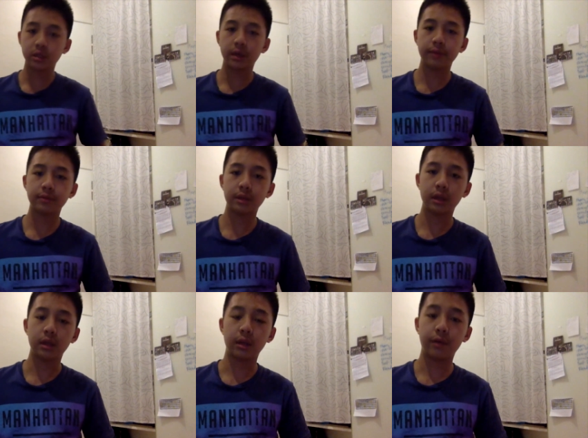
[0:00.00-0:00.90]
gives
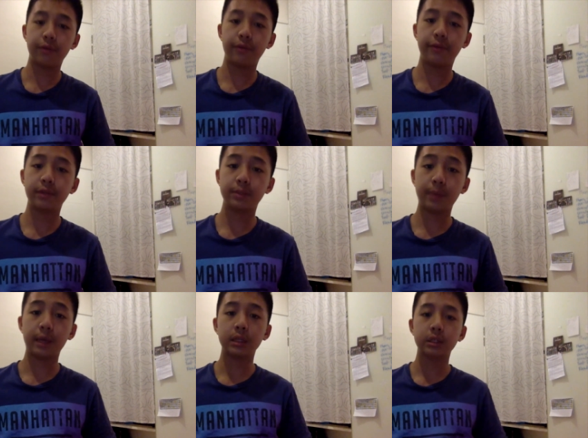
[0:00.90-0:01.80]
enough
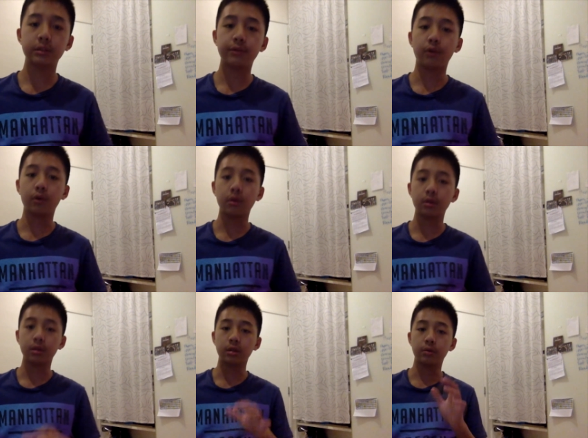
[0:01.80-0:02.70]
space
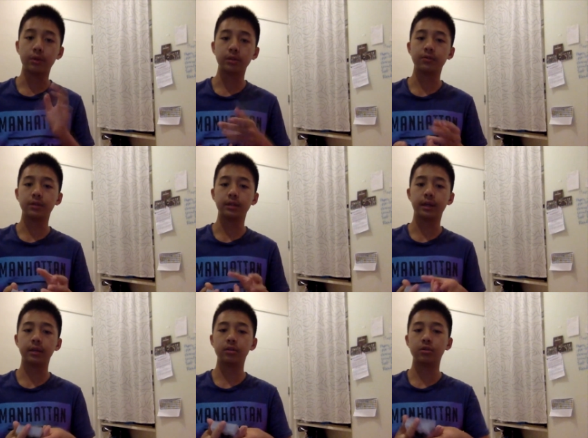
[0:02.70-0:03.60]
for the rest of the
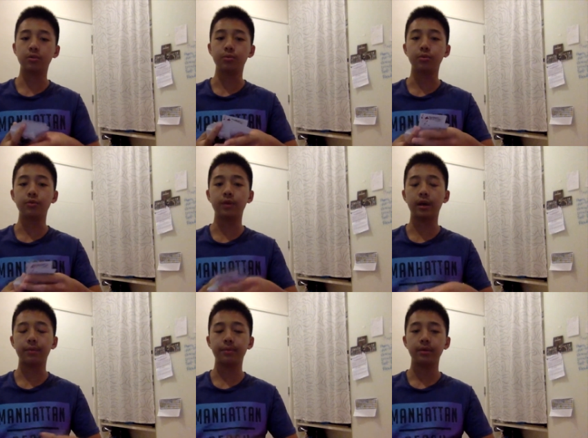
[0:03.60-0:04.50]
deck to move
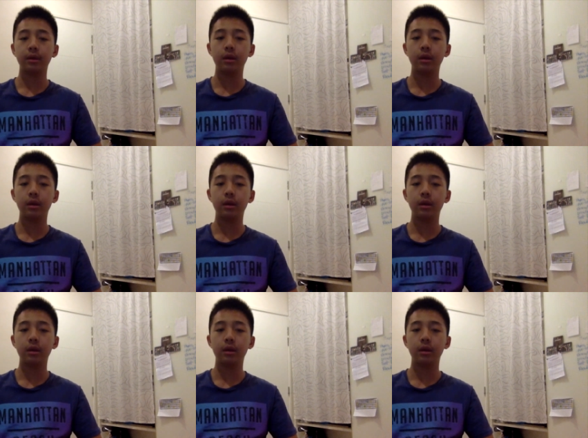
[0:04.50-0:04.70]
up,